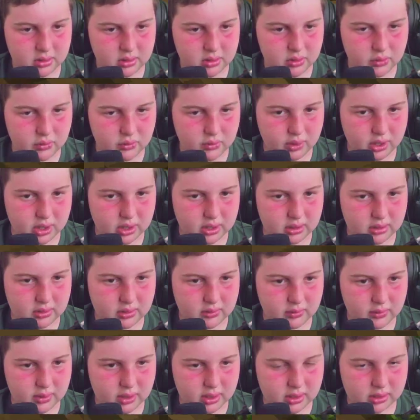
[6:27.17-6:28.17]

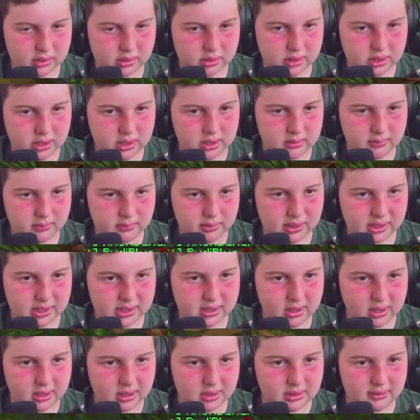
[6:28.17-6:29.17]
water and bring
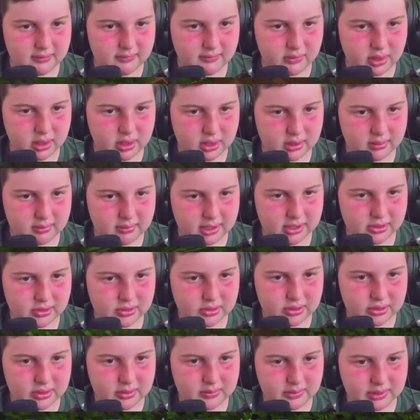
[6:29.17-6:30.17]
tons of water. Make
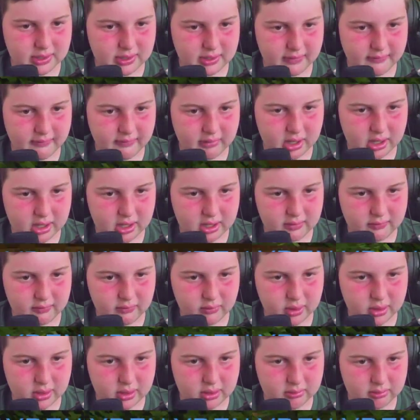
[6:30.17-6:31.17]
sure to bring a lot of
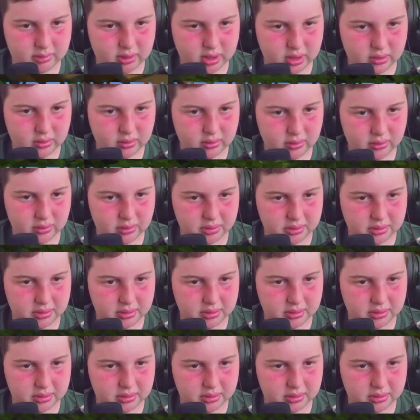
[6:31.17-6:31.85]
water bottles.